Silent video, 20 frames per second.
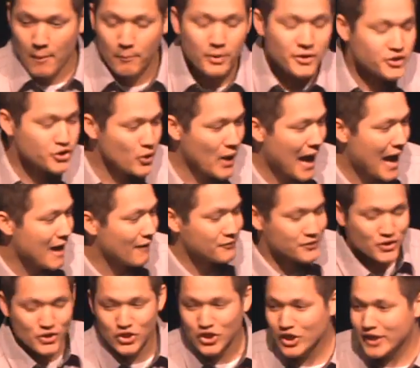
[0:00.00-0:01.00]
But you have
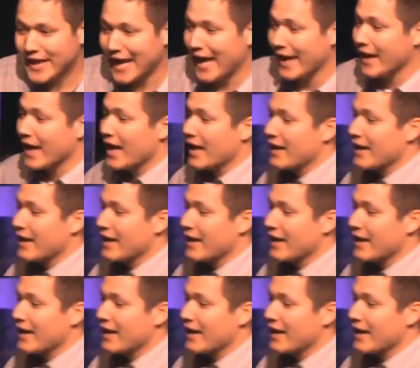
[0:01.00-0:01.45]
to look at